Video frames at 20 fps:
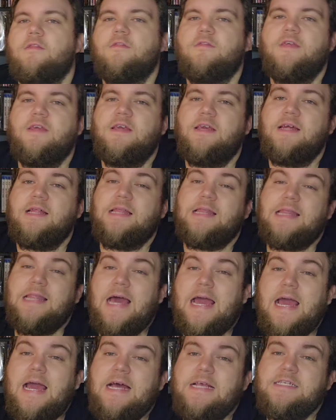the
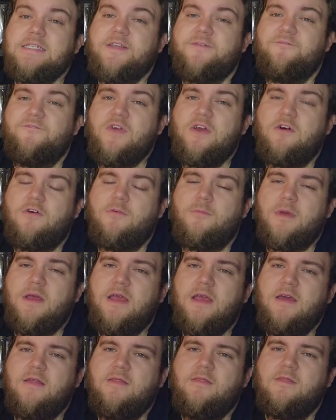last film
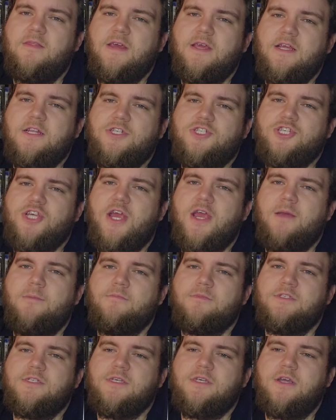in the
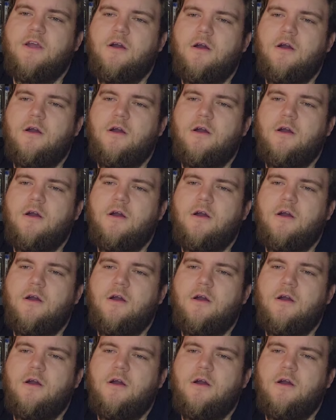James,